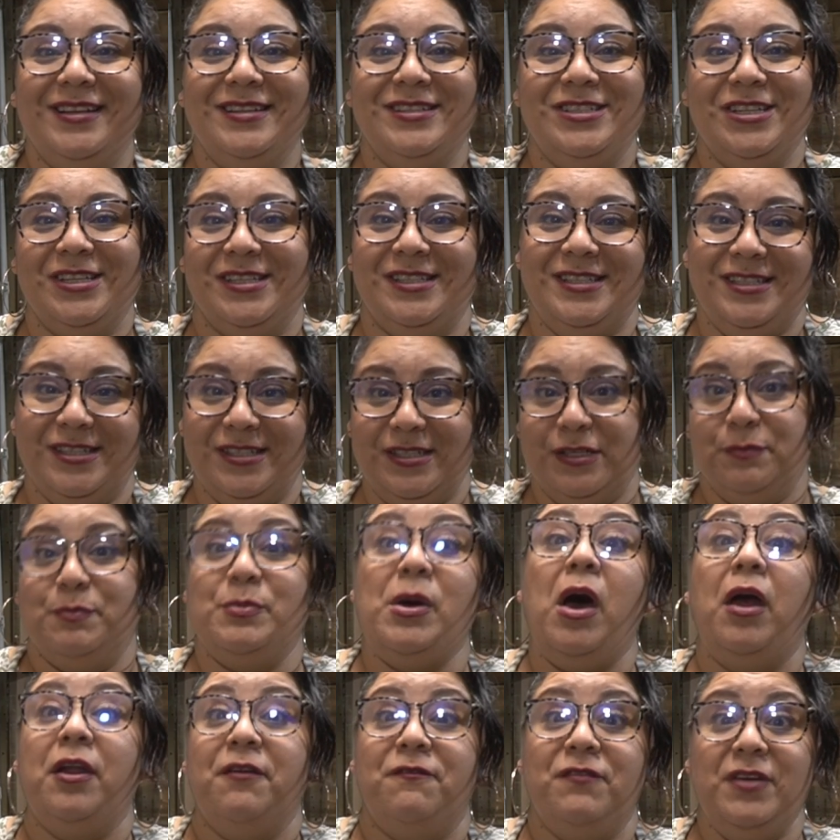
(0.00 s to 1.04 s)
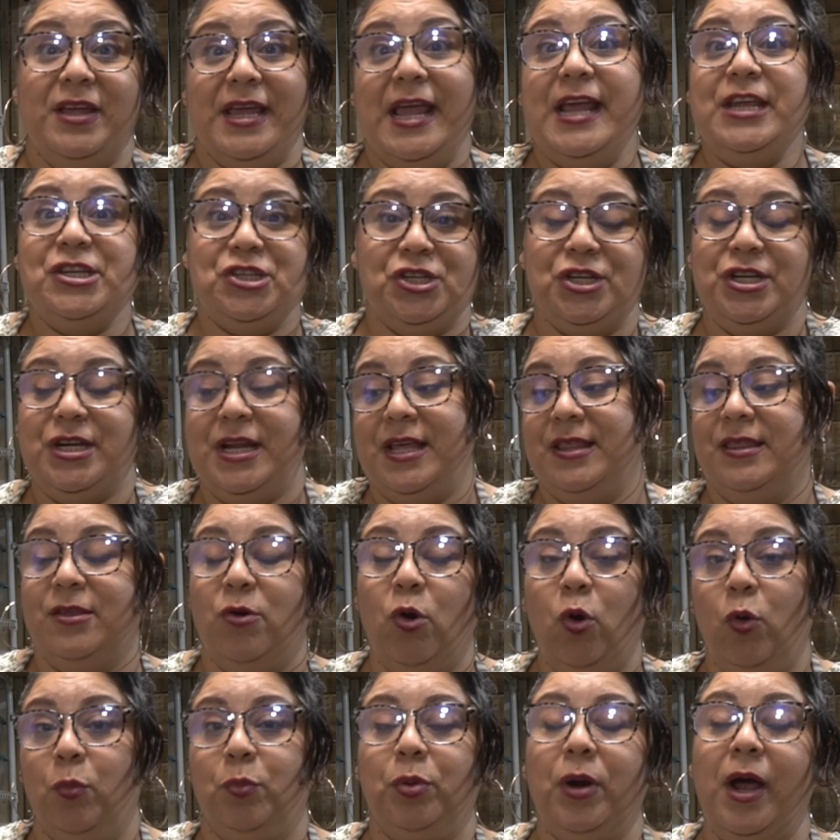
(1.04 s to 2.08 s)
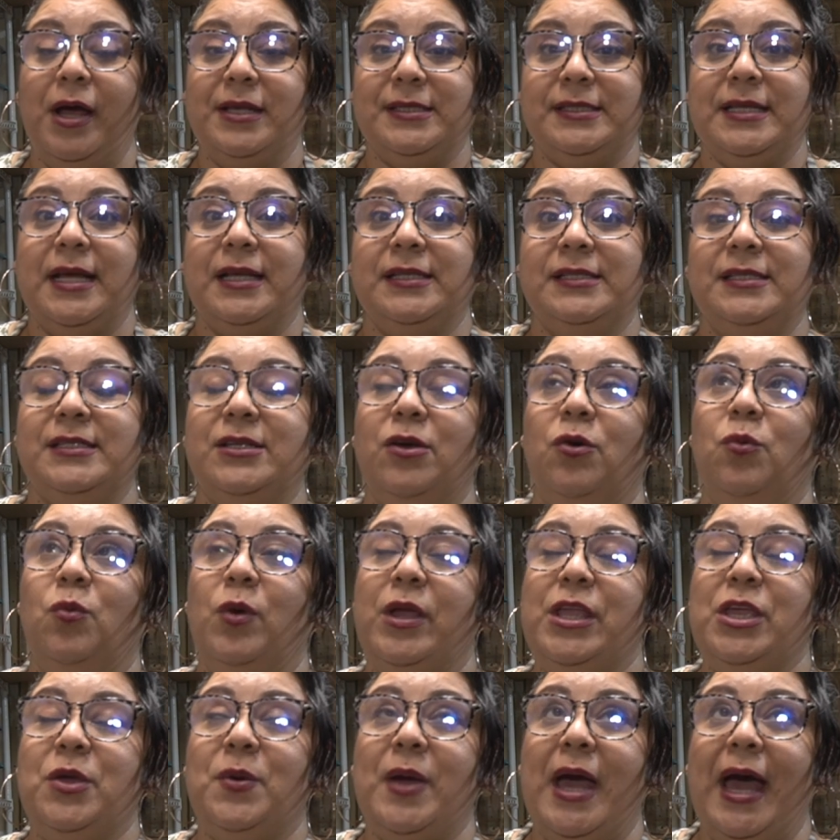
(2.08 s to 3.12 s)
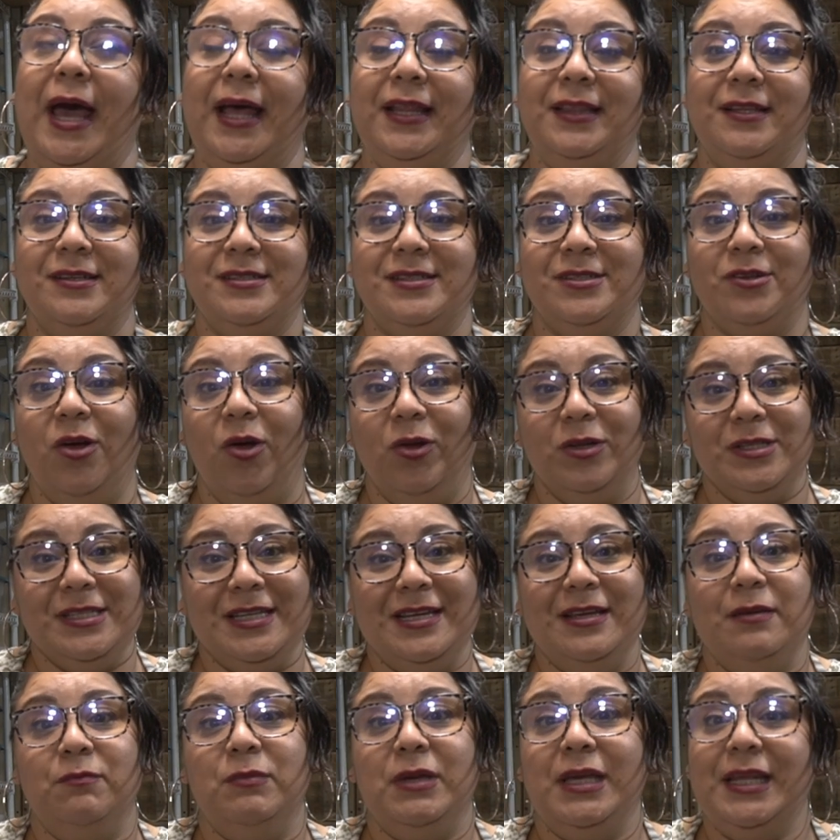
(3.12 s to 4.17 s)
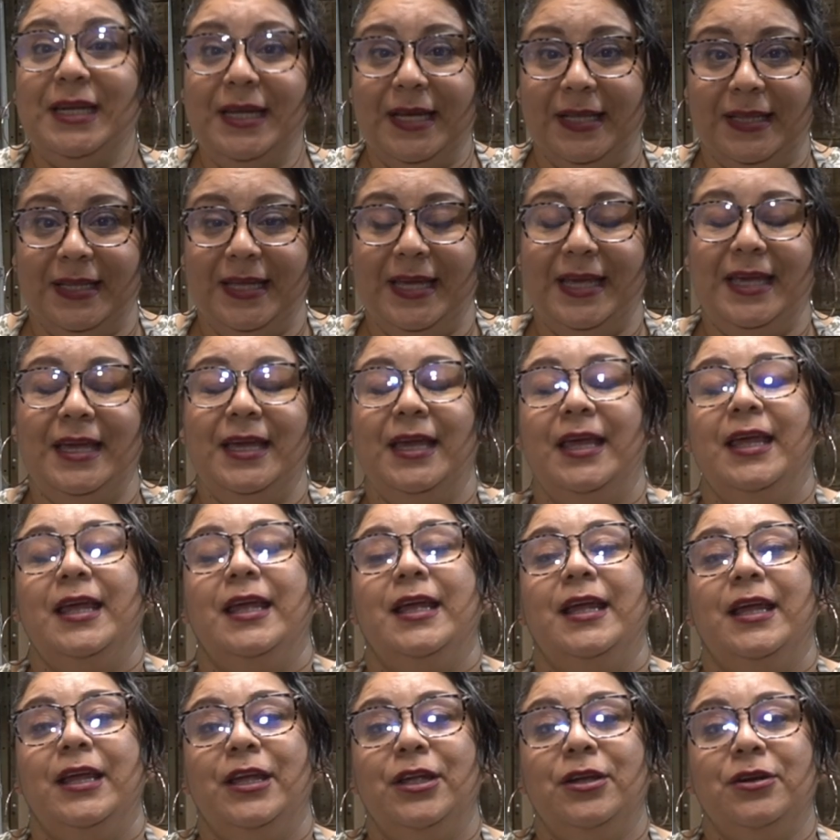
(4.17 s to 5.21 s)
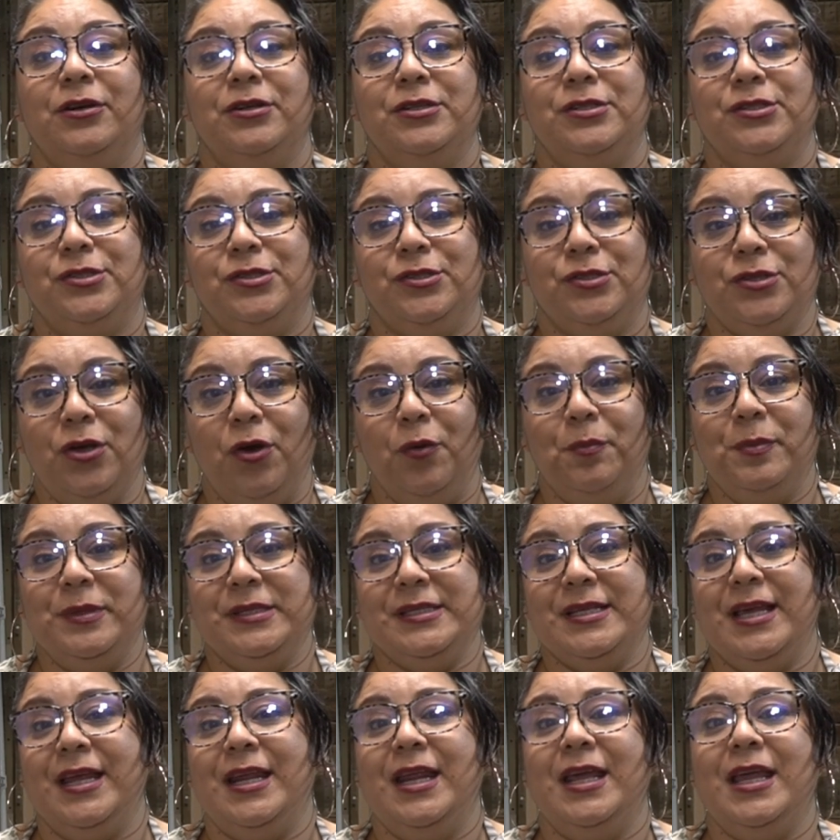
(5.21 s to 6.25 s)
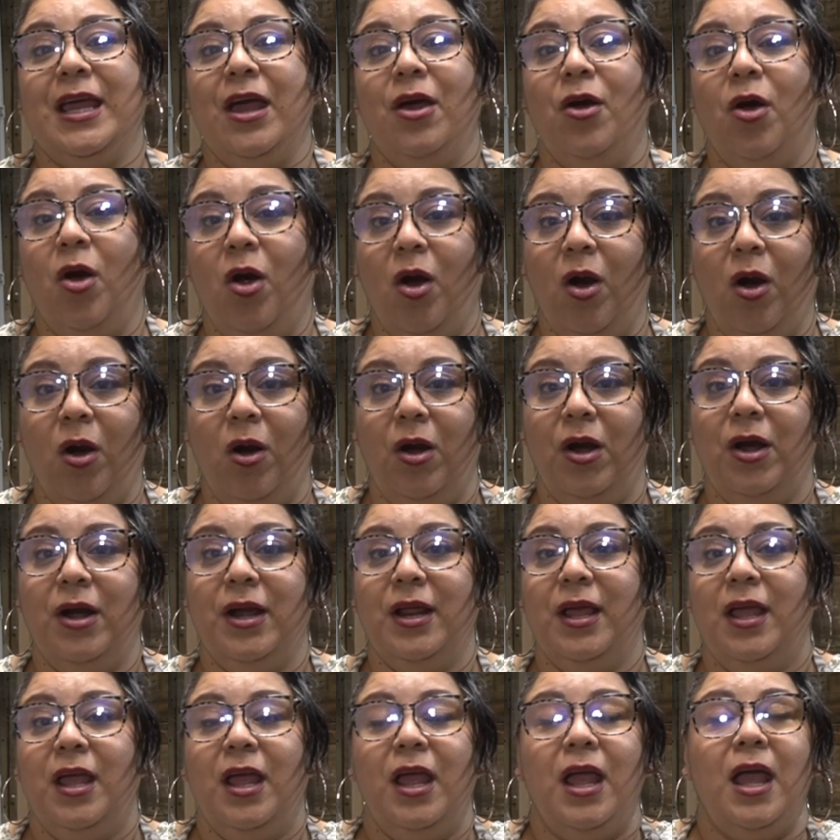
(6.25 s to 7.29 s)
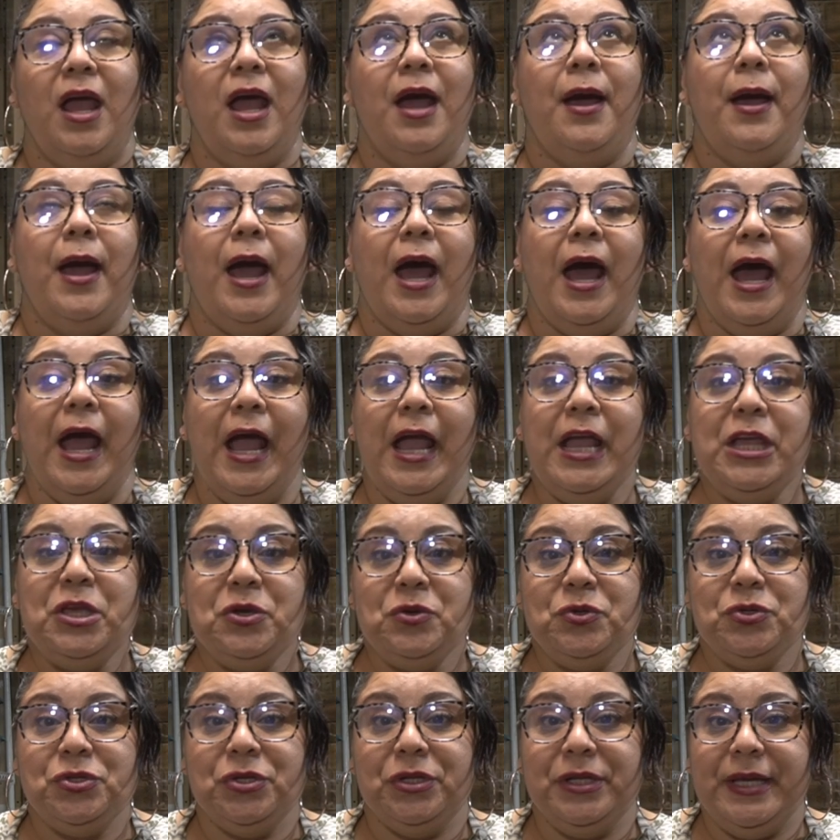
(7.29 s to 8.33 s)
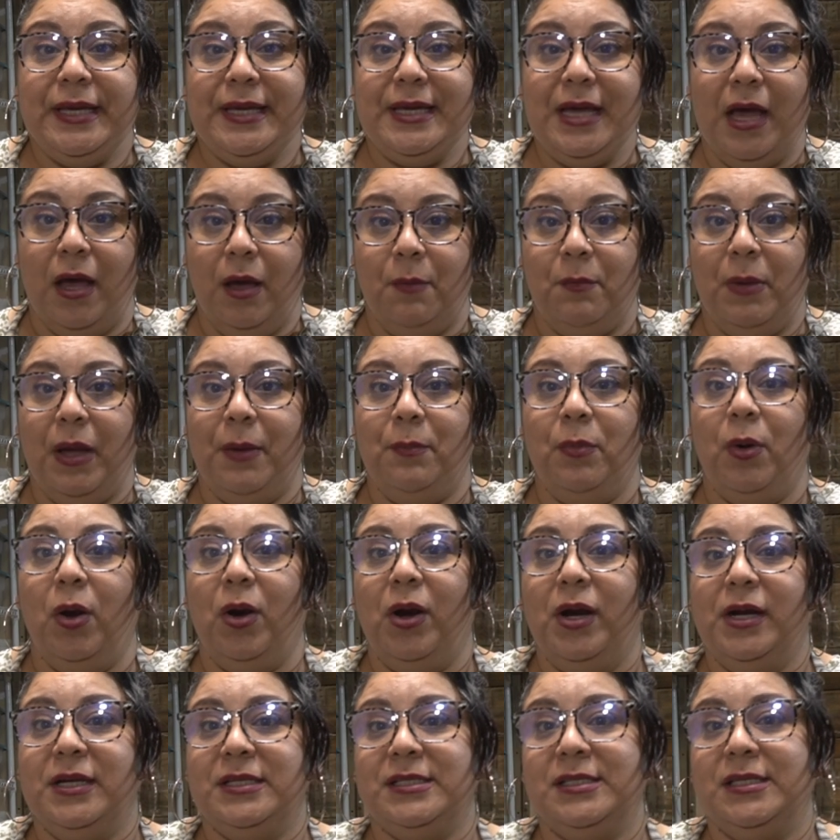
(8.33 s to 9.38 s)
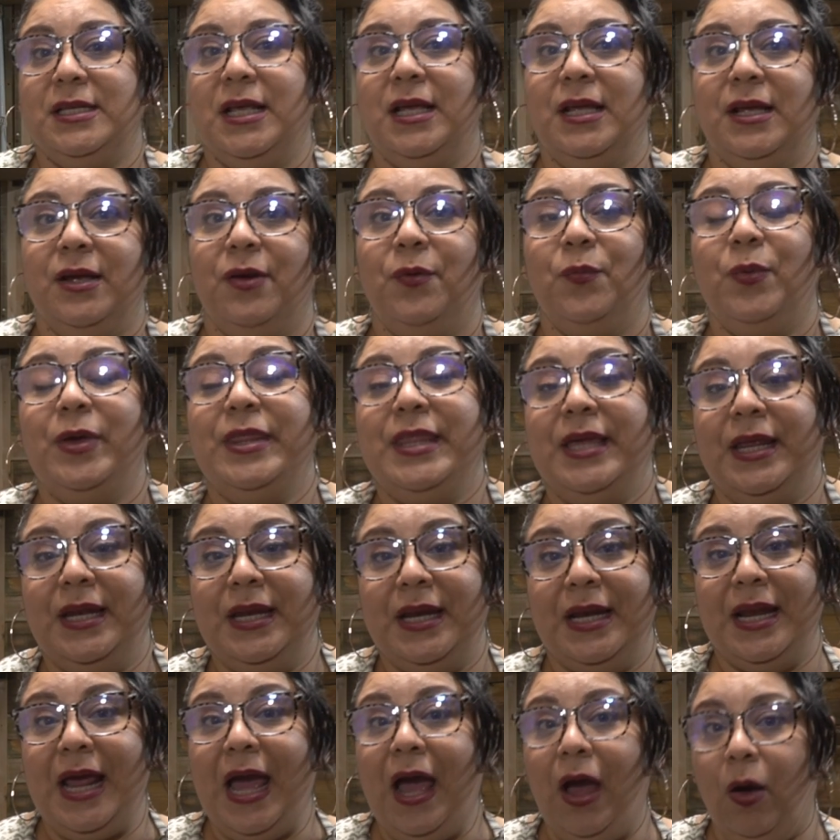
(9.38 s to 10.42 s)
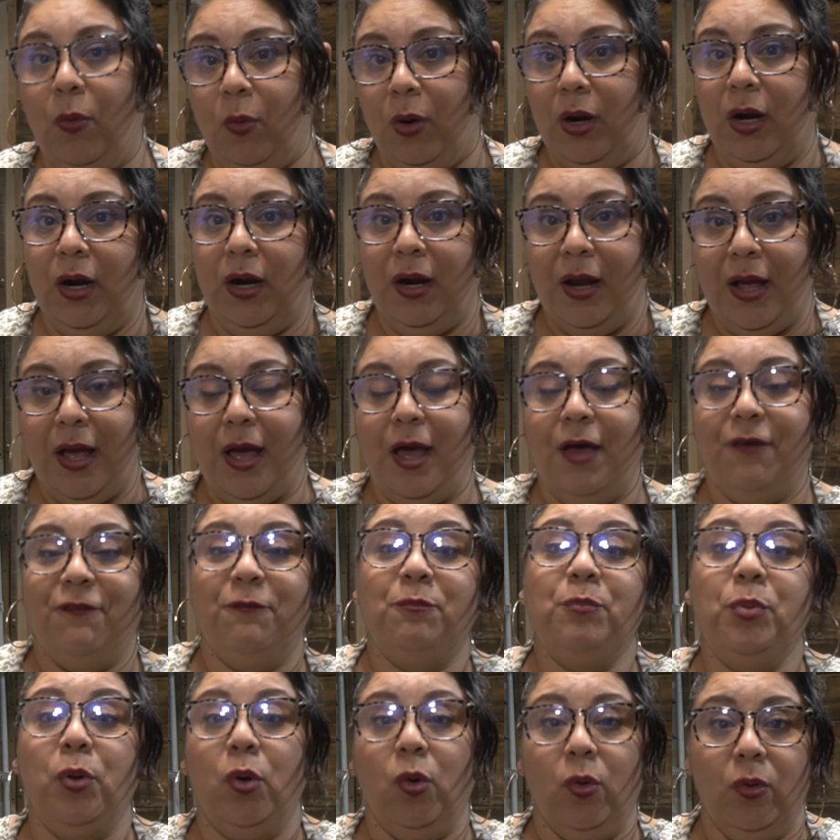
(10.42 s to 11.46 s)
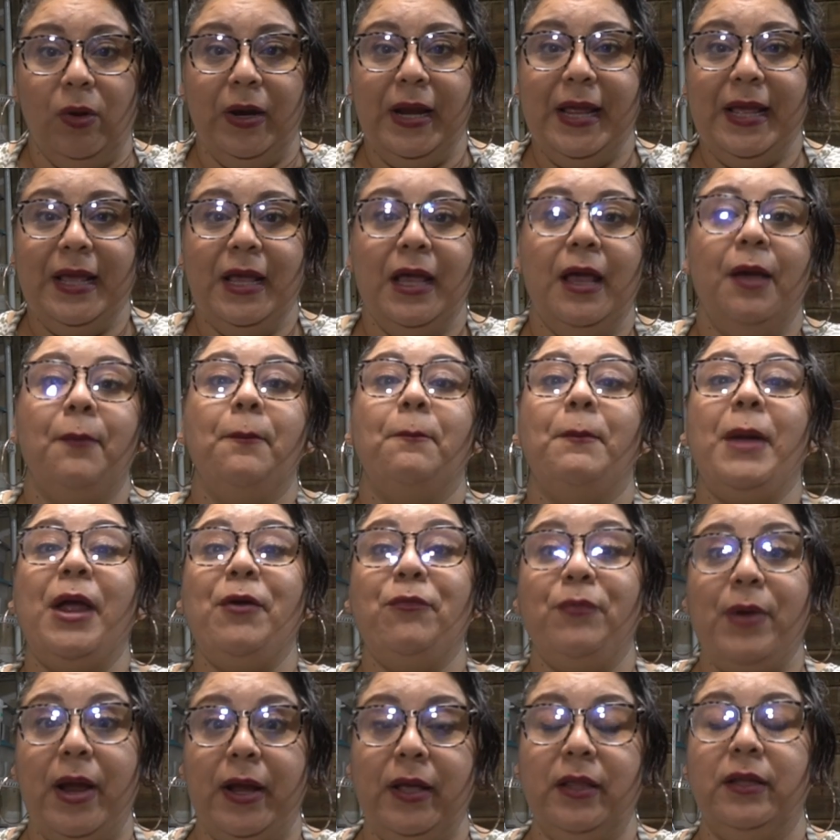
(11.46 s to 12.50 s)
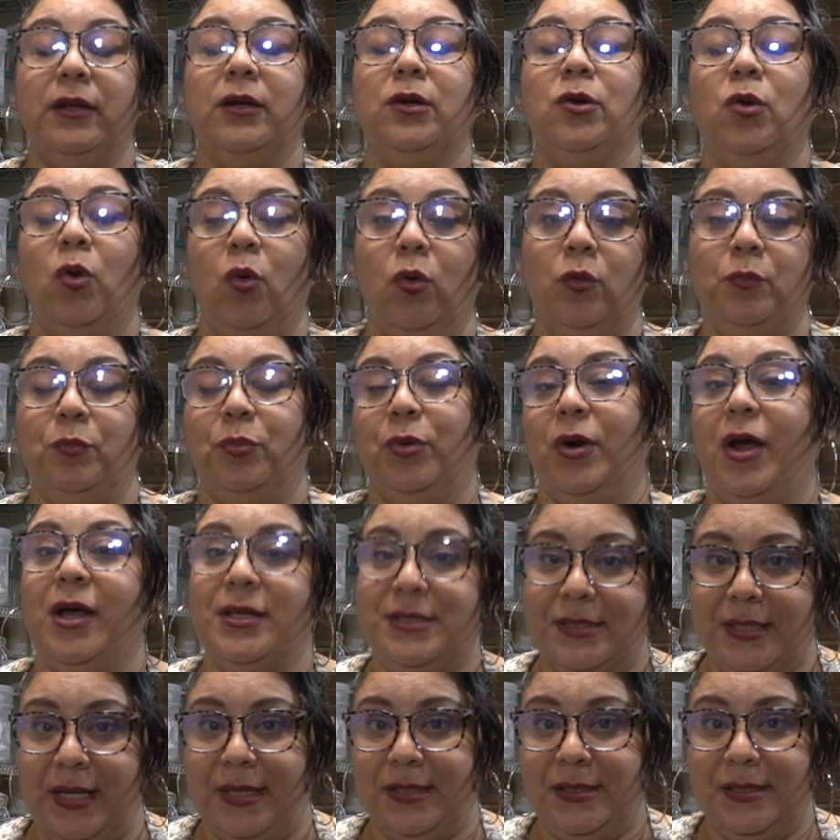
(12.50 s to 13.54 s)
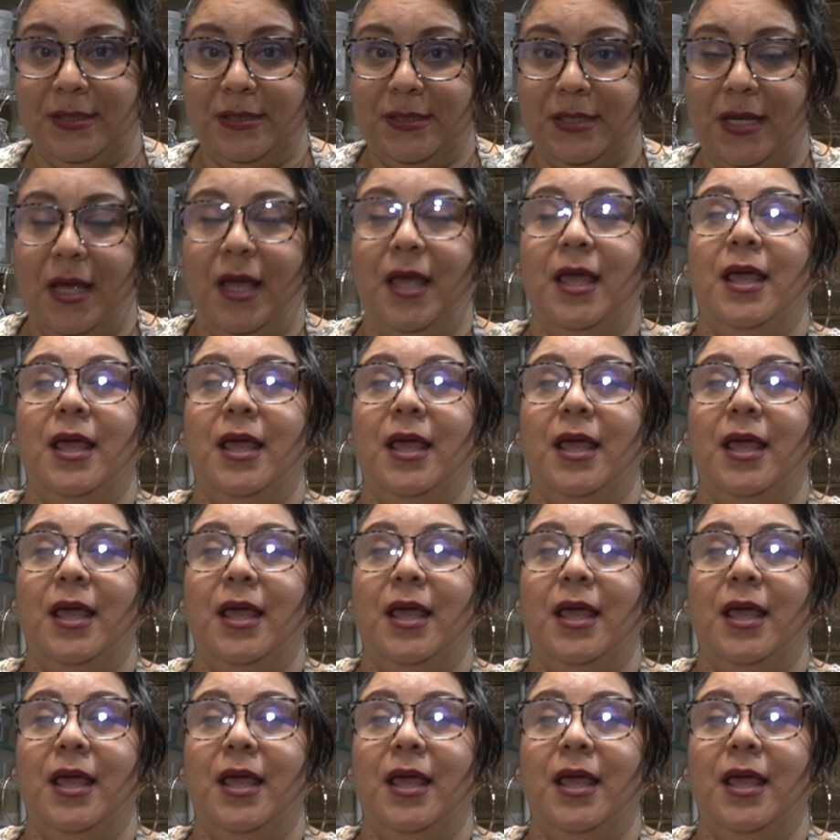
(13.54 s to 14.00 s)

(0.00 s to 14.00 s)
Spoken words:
just the saponification and the whole process. So when you add the salt immediately, your soap is gonna get hard. I usually cut my bars within an hour of pouring my regular cold process